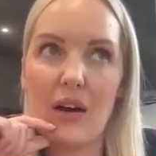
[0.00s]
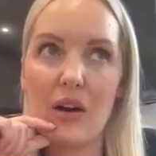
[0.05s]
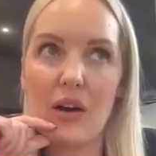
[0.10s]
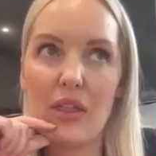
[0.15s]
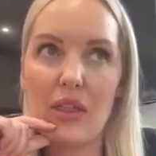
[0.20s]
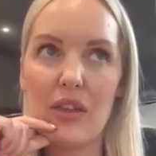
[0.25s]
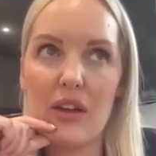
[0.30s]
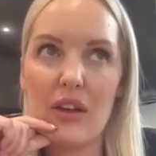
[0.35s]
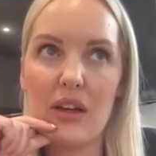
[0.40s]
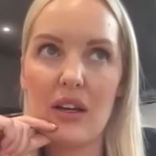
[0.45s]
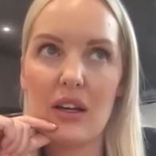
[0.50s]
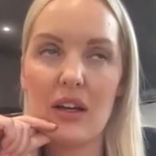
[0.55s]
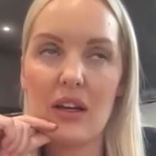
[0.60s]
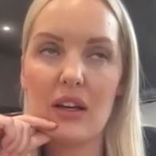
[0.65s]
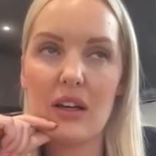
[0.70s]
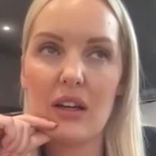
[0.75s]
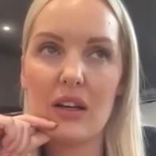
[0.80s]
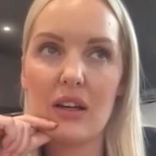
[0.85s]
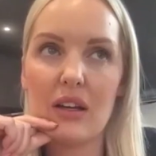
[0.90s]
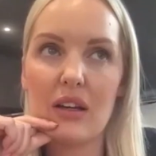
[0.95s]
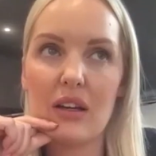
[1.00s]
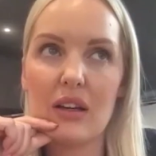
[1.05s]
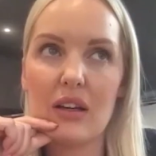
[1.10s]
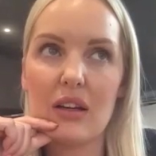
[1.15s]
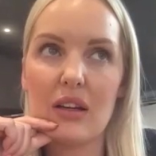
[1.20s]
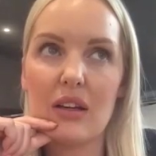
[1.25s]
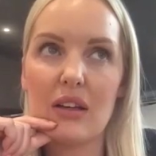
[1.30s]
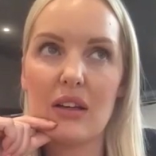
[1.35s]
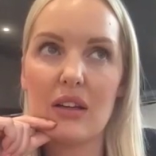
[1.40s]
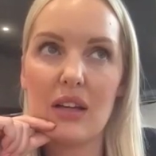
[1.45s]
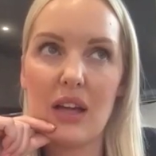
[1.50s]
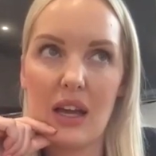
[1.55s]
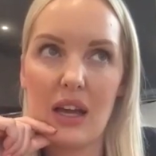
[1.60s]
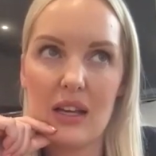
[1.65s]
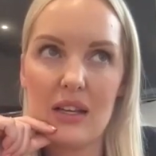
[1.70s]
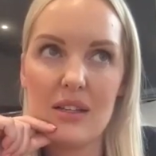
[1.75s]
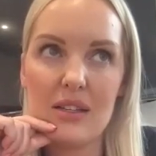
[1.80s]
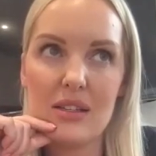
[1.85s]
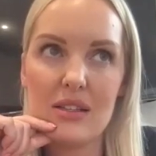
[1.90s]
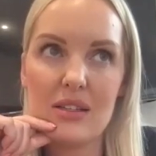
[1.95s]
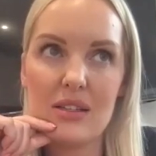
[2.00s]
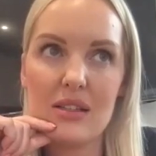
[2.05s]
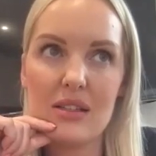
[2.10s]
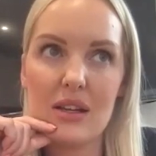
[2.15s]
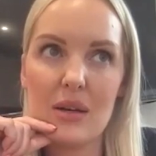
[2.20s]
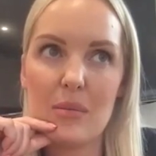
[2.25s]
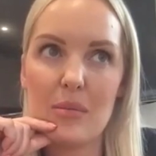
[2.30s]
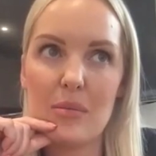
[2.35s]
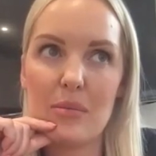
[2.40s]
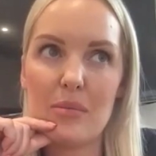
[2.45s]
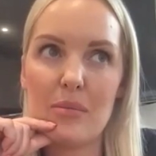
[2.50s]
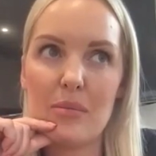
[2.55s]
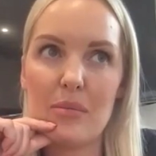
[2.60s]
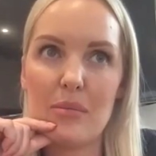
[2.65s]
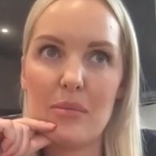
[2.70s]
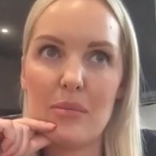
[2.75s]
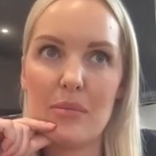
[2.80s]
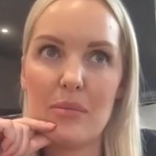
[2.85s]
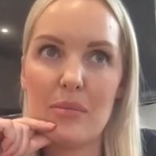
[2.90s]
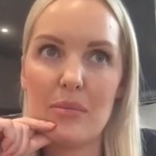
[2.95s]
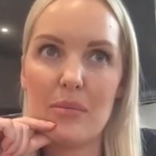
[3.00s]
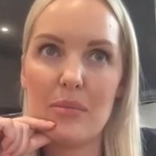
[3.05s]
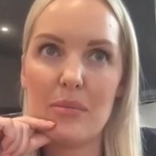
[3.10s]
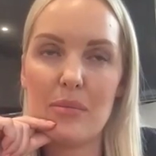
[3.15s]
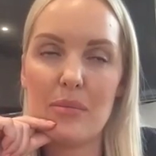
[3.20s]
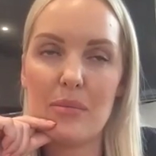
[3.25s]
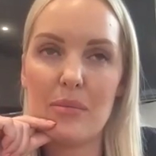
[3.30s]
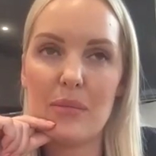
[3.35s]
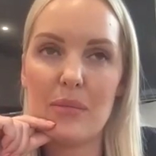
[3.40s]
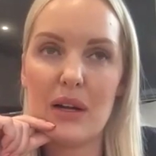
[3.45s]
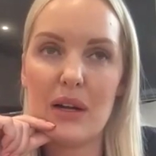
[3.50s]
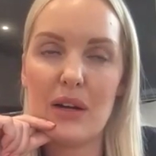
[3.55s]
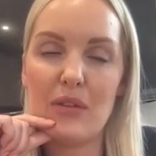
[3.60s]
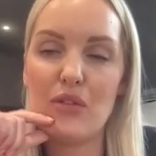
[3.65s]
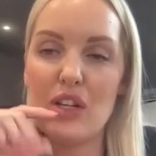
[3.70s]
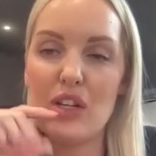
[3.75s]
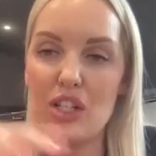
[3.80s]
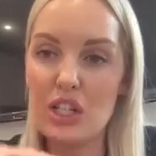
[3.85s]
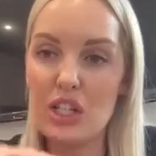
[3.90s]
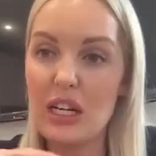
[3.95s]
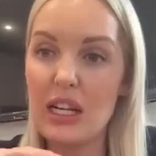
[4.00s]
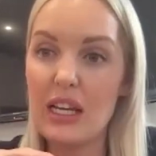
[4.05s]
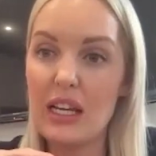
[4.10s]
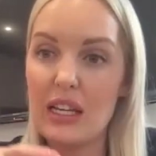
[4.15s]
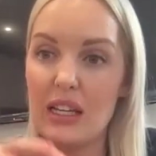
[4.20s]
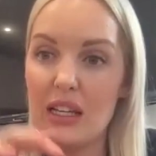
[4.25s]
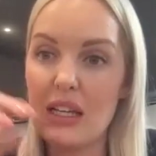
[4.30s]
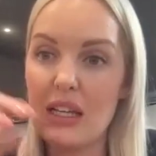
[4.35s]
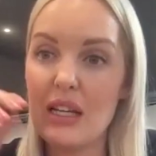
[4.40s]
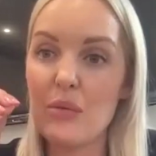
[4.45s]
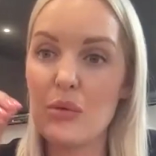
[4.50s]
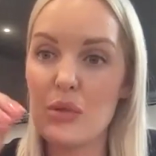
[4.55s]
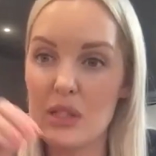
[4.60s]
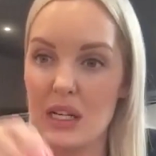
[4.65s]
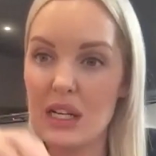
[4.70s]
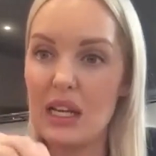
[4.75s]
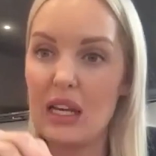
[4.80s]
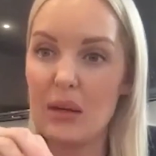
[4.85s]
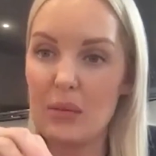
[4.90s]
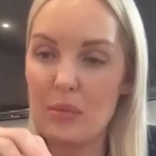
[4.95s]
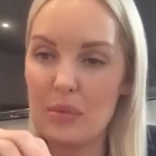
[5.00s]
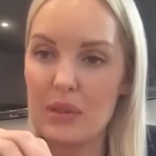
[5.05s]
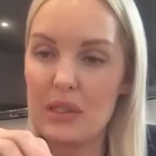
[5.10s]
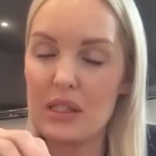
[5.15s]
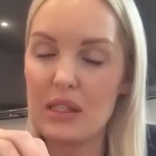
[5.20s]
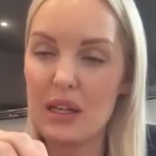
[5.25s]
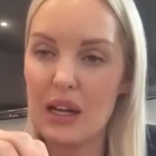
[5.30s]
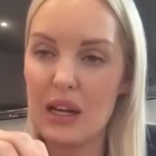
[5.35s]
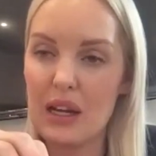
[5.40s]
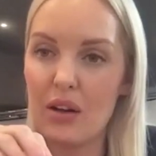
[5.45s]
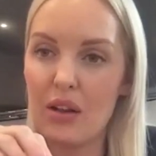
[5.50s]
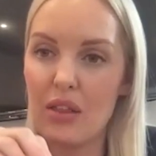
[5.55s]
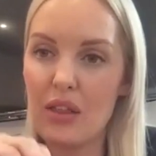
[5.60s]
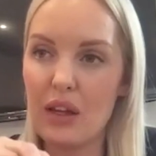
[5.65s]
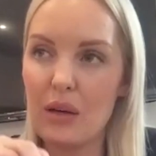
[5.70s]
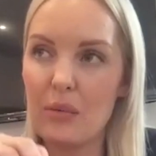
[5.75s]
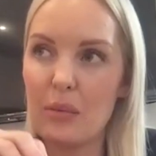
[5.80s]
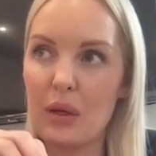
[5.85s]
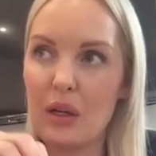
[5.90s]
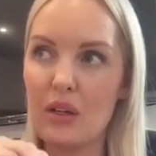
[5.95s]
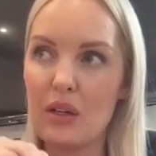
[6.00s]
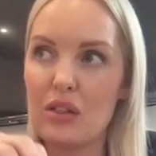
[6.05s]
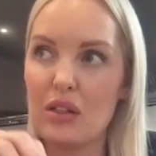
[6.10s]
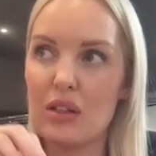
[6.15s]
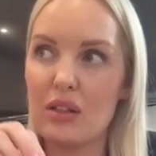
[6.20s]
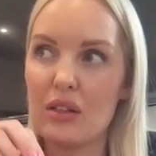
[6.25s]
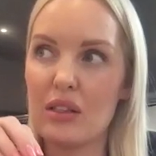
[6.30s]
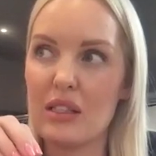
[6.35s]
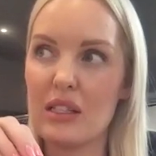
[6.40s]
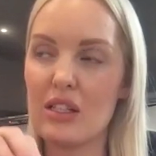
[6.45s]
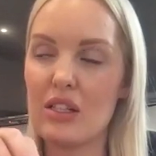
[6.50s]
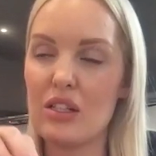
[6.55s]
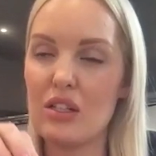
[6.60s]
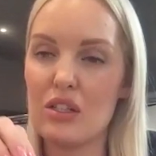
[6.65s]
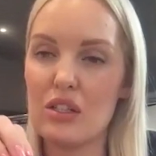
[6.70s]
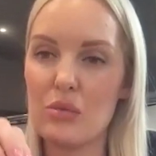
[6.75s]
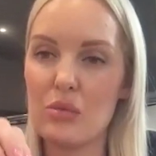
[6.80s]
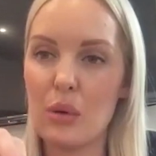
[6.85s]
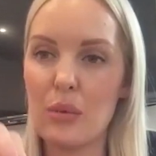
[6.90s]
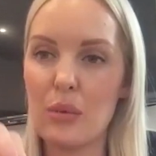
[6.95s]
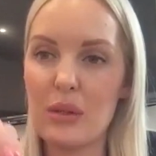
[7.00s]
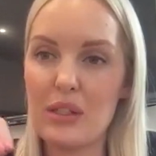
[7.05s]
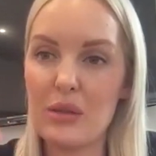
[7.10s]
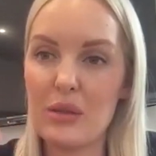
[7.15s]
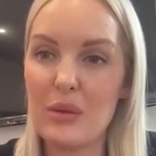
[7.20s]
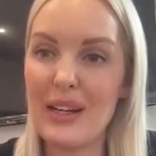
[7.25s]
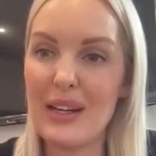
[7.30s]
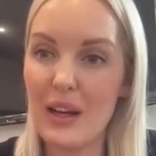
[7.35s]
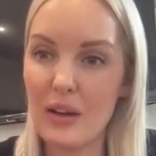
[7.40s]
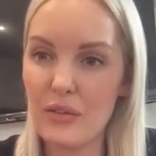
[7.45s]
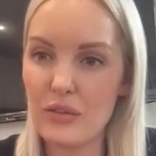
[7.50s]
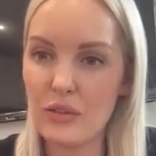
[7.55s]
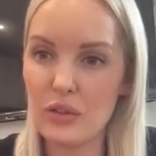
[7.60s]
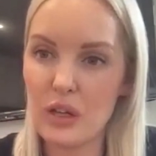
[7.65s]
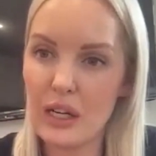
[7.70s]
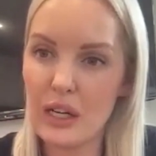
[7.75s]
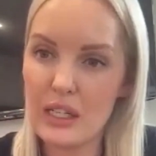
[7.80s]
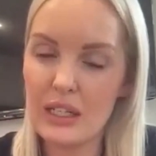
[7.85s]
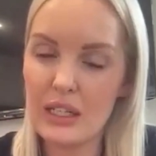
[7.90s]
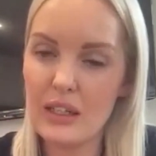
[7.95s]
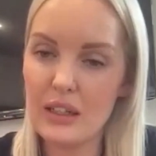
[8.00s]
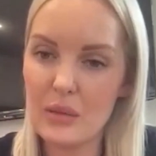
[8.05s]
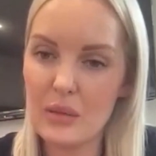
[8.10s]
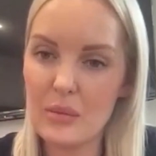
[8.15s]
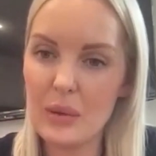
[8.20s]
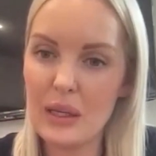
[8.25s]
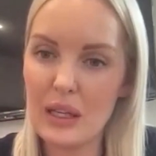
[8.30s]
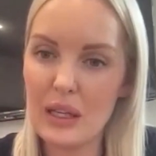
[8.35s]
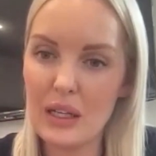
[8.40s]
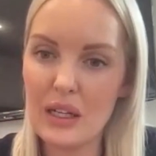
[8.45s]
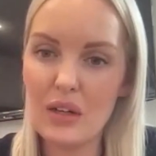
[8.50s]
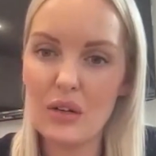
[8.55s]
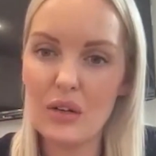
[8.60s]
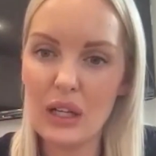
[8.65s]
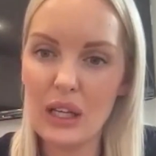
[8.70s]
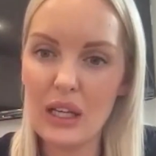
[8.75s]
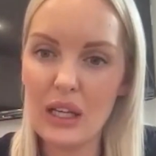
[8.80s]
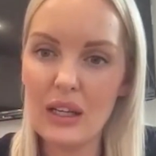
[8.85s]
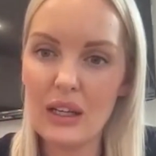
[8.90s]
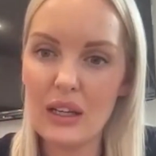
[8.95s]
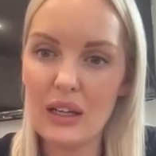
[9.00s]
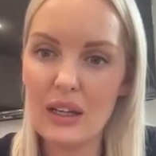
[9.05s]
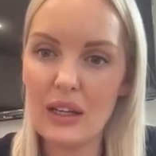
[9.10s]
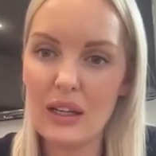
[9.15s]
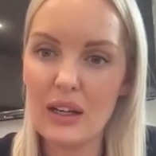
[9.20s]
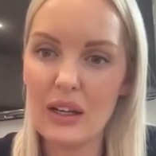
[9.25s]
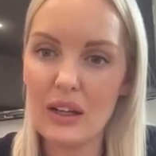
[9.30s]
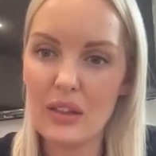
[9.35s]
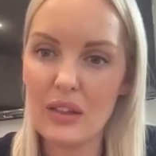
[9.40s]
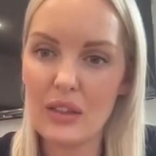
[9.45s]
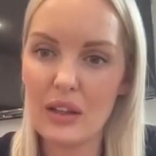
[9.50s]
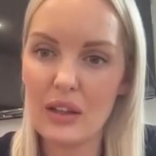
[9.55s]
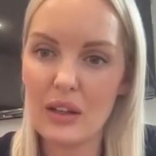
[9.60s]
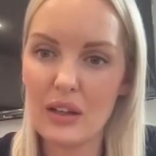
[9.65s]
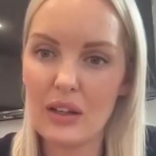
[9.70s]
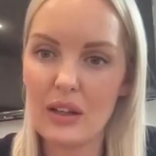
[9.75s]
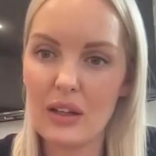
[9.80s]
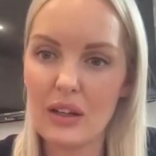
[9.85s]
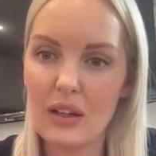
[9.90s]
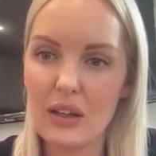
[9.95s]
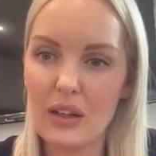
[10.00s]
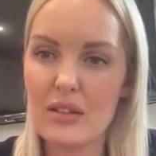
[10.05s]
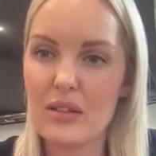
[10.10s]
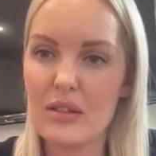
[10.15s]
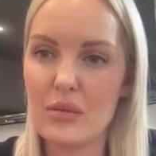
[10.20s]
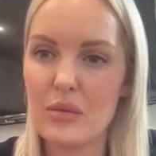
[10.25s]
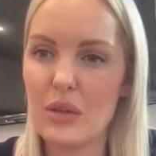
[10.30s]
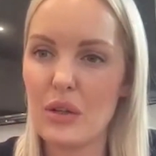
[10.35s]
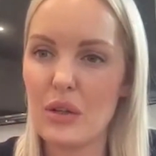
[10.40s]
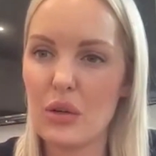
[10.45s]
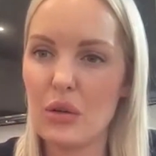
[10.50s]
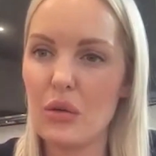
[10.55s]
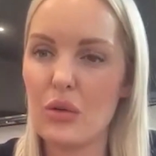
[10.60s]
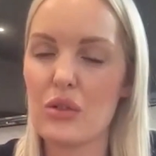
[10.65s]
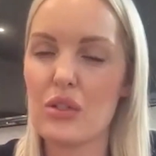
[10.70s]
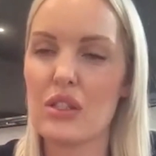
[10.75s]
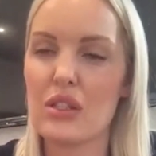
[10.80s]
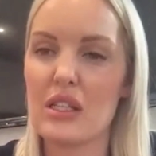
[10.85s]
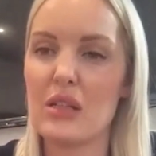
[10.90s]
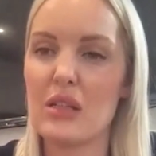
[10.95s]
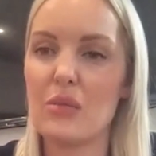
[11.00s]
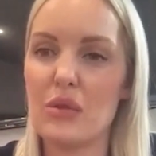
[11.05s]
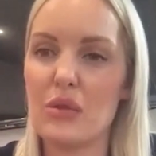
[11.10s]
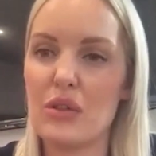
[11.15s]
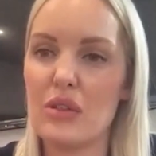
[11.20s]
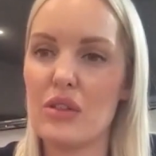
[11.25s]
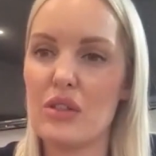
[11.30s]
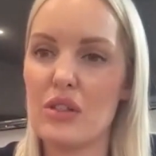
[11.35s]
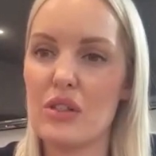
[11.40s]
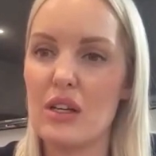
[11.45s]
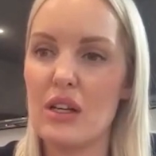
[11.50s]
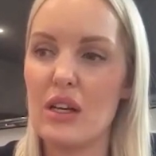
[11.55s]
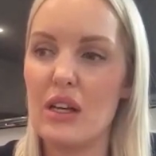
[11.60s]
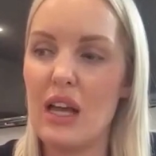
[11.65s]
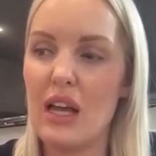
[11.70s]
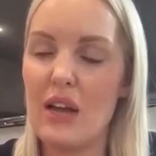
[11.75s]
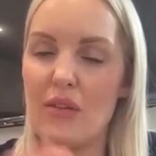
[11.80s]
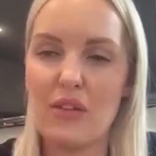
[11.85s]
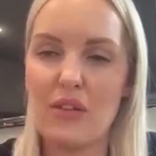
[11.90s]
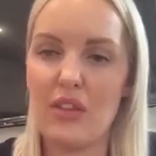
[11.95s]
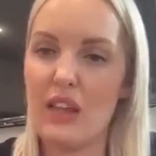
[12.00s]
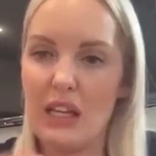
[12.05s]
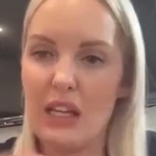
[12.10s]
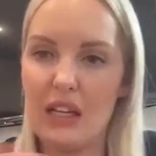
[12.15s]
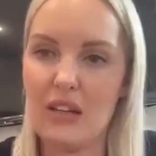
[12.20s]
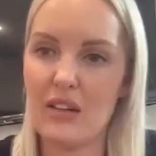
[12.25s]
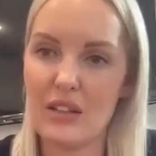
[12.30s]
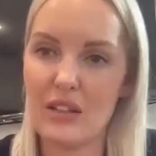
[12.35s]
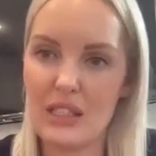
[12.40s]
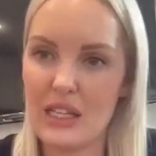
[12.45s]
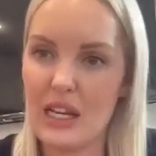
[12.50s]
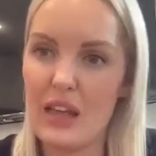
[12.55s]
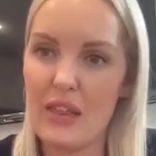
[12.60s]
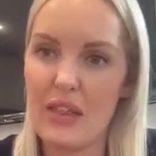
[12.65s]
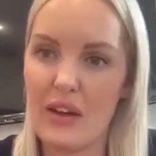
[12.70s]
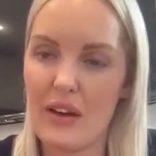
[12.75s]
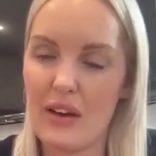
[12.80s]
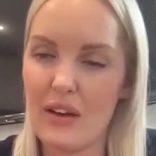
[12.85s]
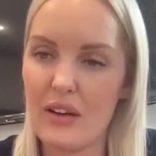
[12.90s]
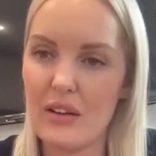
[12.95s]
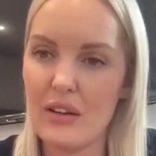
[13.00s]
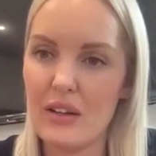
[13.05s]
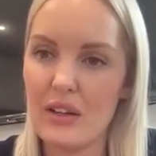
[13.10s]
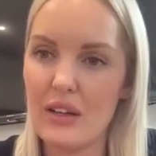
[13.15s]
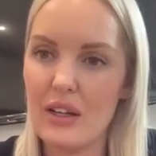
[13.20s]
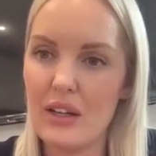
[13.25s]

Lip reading: I think, yes. Originally it was lips, and I think because I didn't probably do enough training at the beginning on it, I think because the course I did was everything together,